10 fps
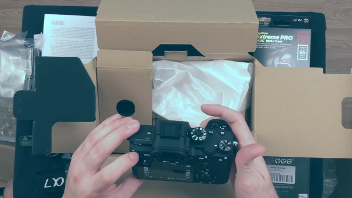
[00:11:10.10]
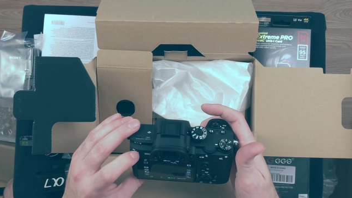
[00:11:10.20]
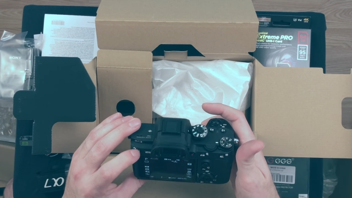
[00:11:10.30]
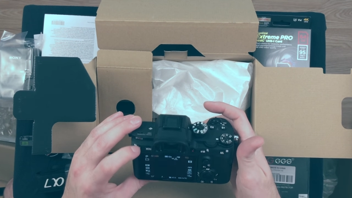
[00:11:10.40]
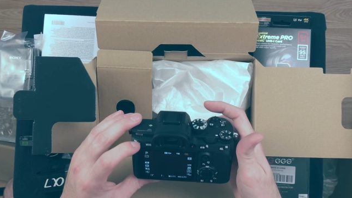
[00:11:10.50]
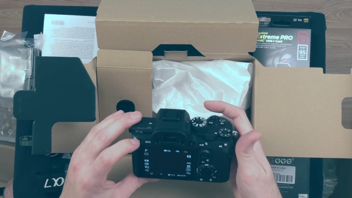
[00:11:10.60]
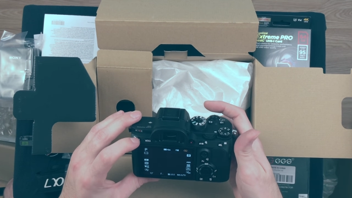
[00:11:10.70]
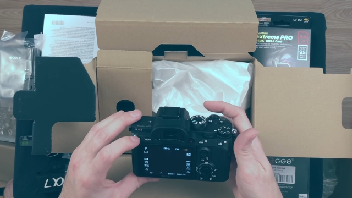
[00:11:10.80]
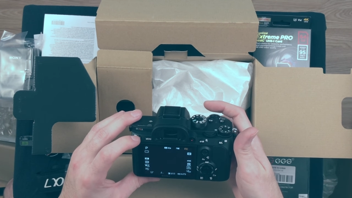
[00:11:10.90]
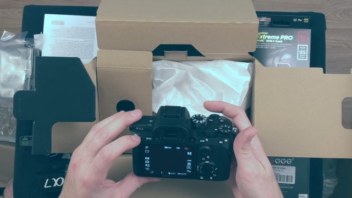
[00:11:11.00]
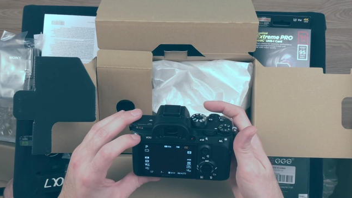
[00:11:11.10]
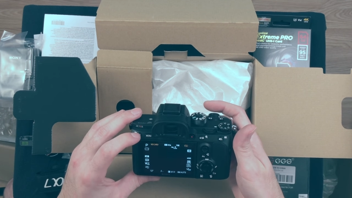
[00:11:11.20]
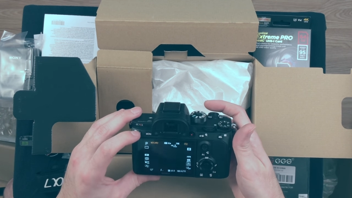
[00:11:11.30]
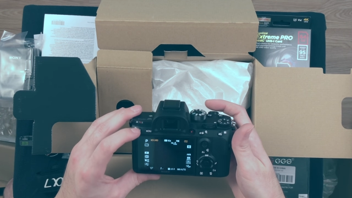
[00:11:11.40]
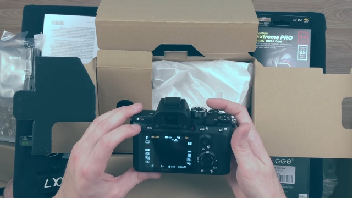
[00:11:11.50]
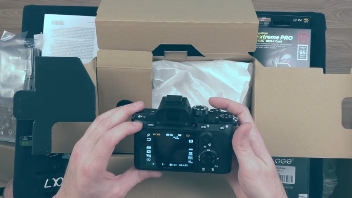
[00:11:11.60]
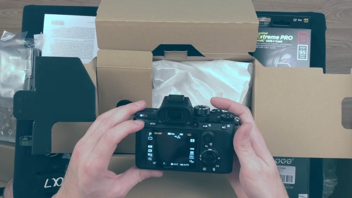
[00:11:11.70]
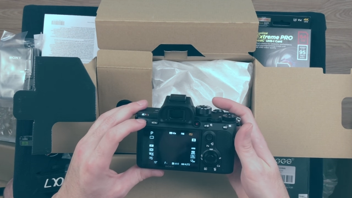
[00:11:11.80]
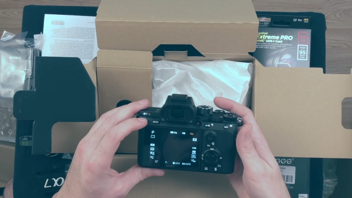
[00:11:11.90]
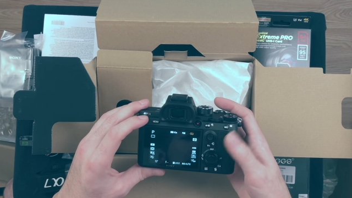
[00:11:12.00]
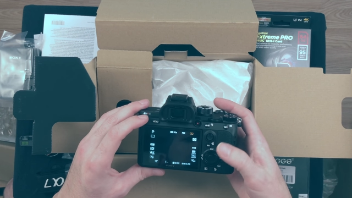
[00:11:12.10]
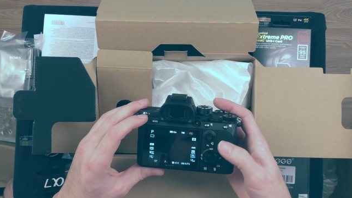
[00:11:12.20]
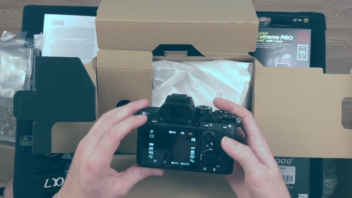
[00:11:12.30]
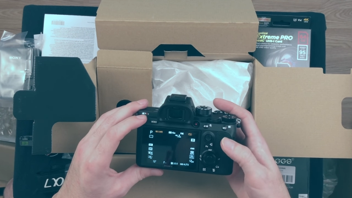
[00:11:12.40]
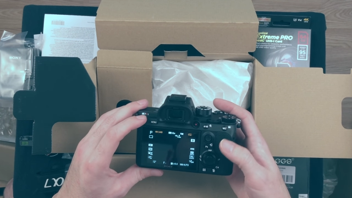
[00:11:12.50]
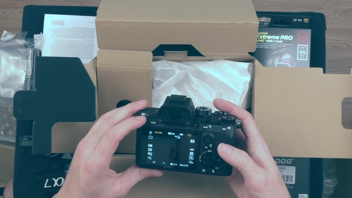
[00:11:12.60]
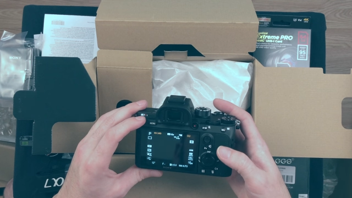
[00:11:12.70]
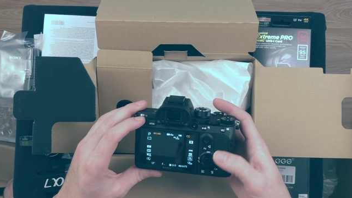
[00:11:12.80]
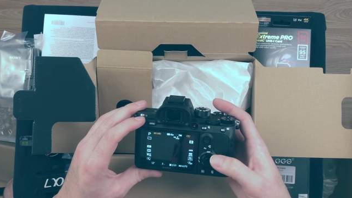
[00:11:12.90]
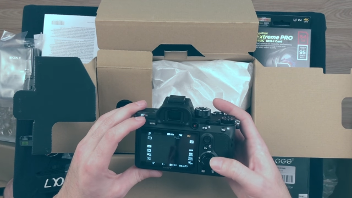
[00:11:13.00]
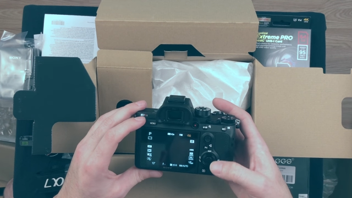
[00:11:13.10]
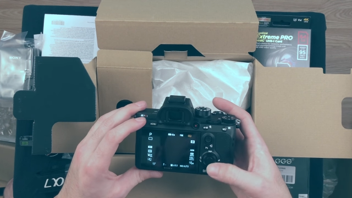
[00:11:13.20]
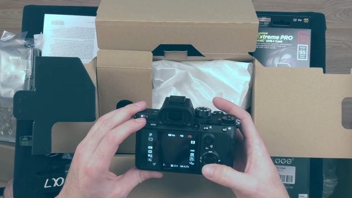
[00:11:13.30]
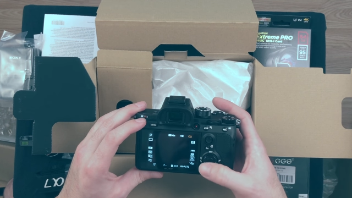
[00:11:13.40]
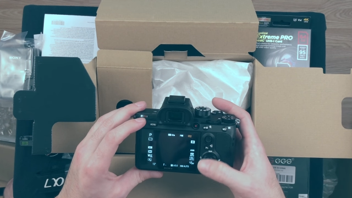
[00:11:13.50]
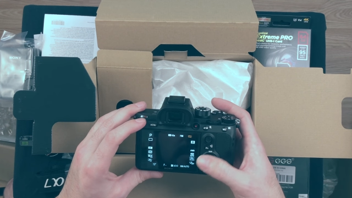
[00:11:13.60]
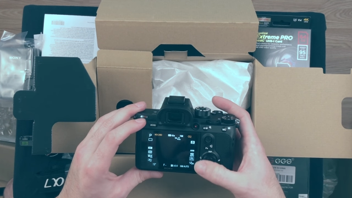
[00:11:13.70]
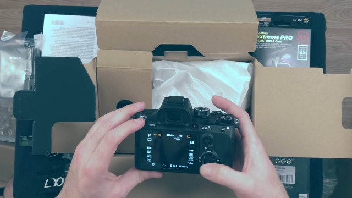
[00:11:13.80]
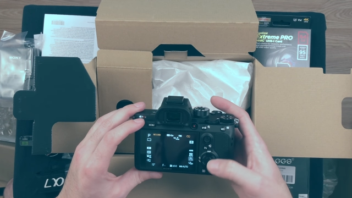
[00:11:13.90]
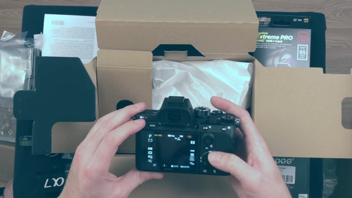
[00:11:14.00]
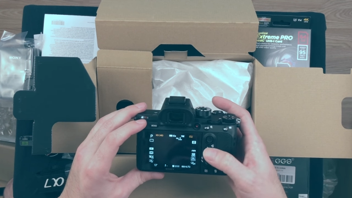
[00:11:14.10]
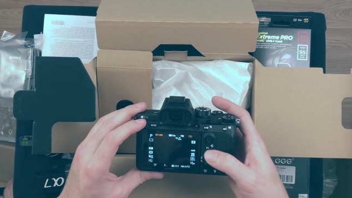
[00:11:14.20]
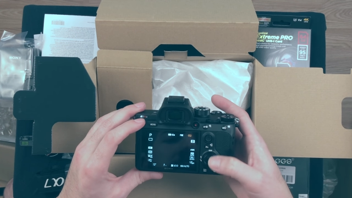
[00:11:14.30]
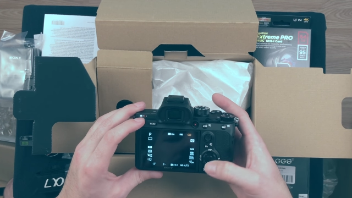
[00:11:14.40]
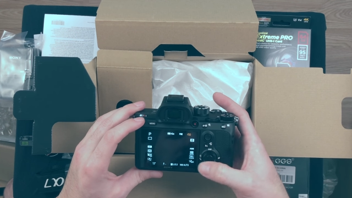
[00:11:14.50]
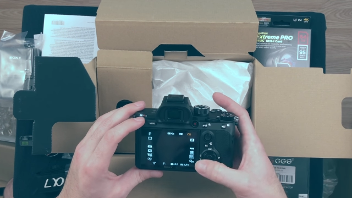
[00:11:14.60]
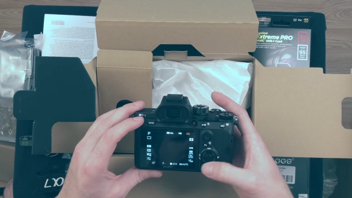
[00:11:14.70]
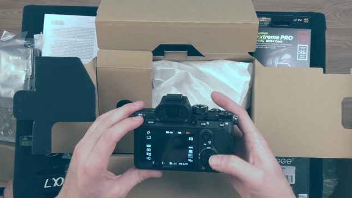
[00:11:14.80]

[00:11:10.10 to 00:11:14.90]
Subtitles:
No face is visible, so there are no lips to read.